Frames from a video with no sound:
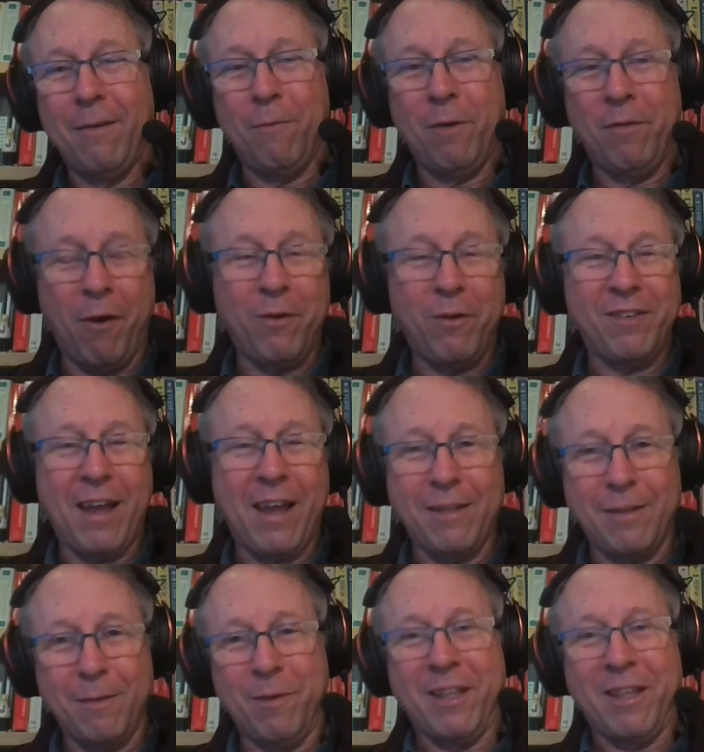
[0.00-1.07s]
we've always had
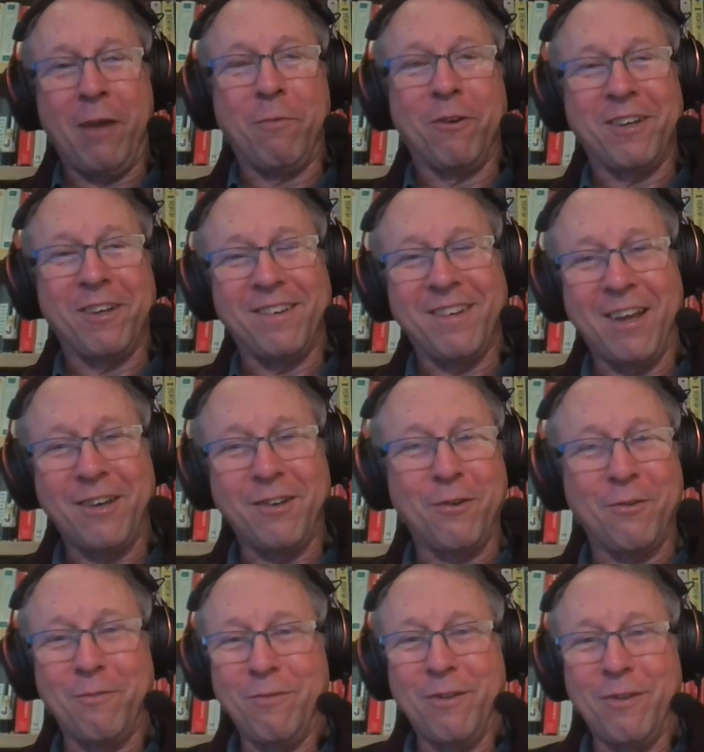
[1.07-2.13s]
them and they will
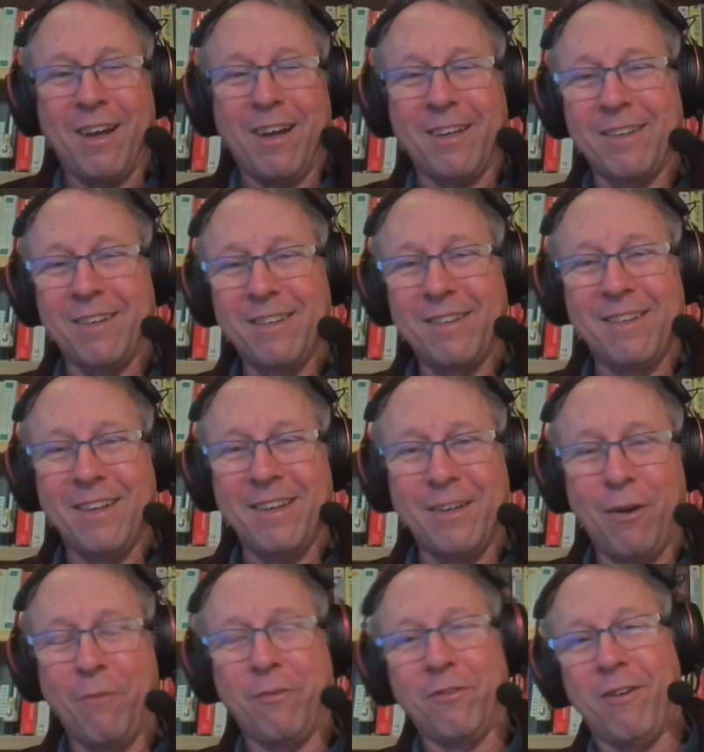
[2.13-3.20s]
continue uh, you know
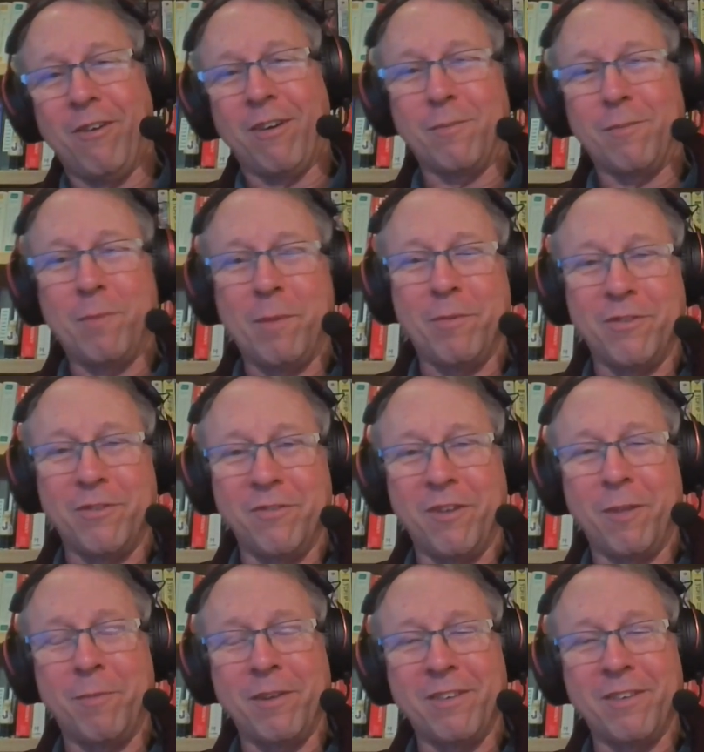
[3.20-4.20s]
for as long as people are developing